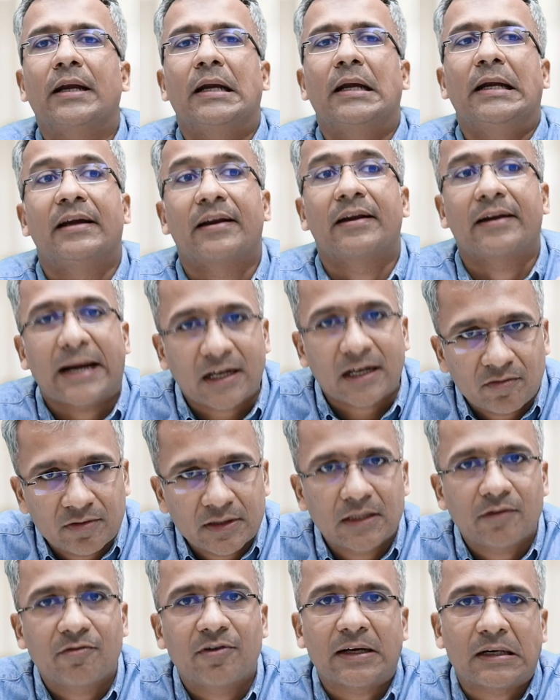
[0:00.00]
interact
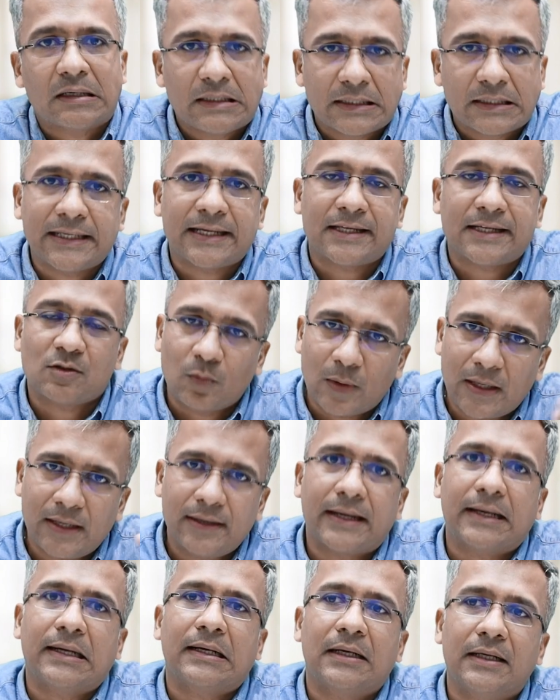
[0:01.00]
with the faculty as well
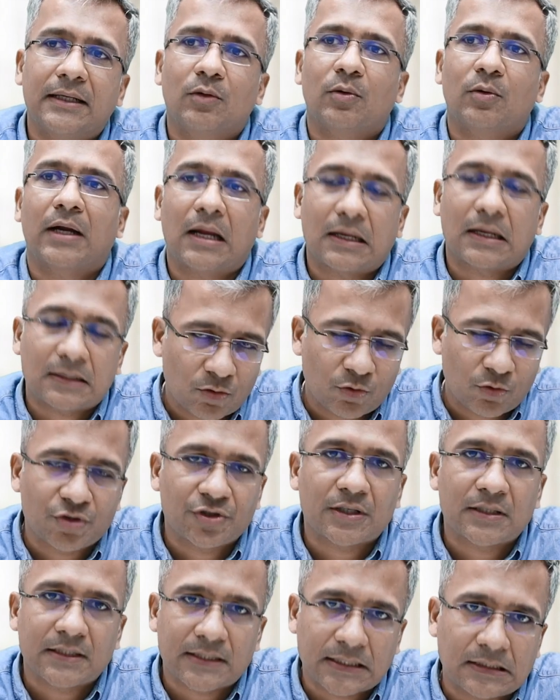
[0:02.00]
directly. You can ask
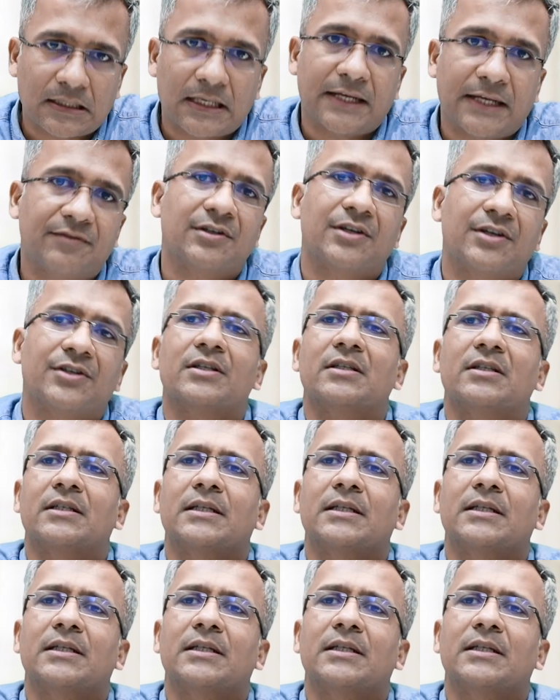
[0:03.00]
questions in the live sessions.